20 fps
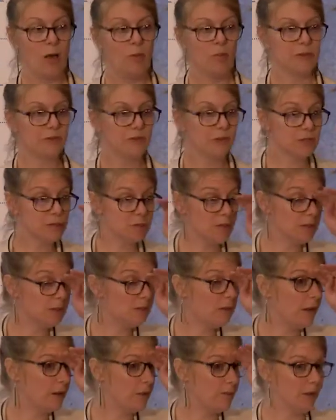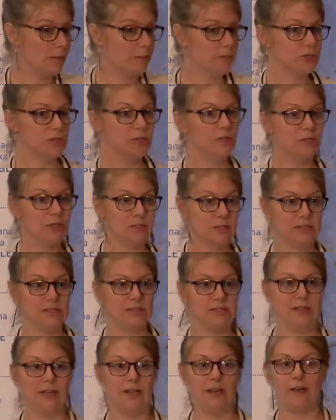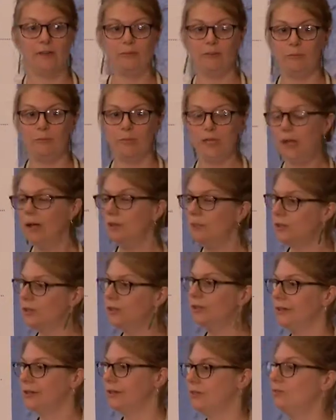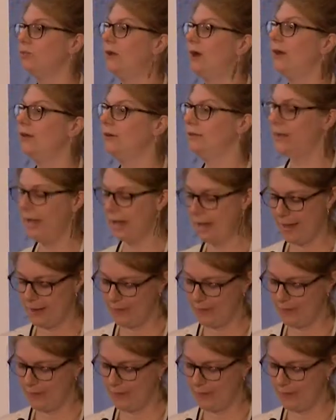But there's been a lot of opportunities that have become clear as well.